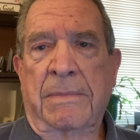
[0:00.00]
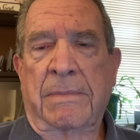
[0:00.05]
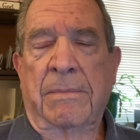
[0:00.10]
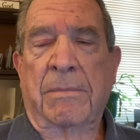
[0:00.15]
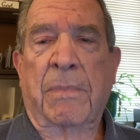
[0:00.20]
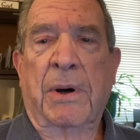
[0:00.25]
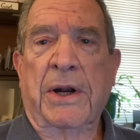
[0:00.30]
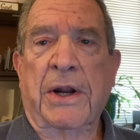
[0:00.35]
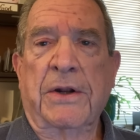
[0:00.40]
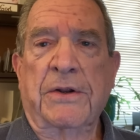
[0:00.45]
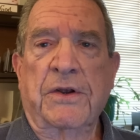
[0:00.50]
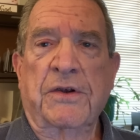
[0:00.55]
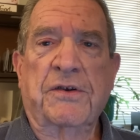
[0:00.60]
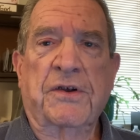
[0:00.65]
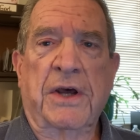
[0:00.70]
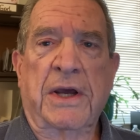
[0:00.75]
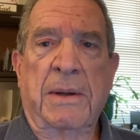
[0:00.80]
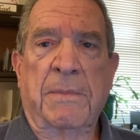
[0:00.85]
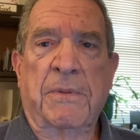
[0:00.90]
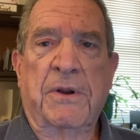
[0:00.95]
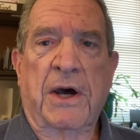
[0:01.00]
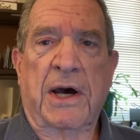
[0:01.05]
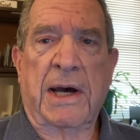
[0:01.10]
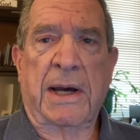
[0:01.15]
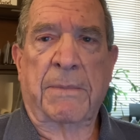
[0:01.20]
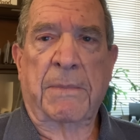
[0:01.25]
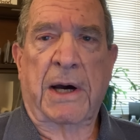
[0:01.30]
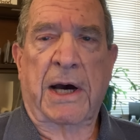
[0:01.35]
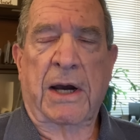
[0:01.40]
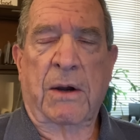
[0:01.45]
But at the same
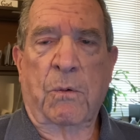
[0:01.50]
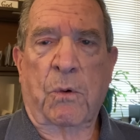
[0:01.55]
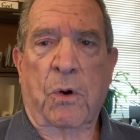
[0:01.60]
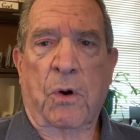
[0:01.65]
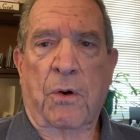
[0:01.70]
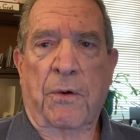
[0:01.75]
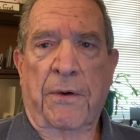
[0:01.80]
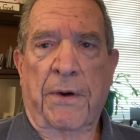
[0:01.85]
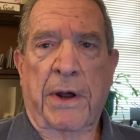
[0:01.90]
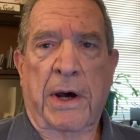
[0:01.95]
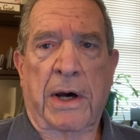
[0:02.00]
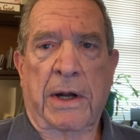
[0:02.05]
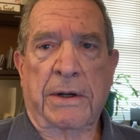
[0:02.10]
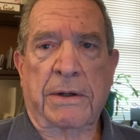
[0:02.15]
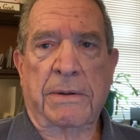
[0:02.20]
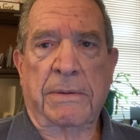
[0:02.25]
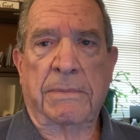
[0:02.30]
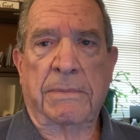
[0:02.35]
time, I will not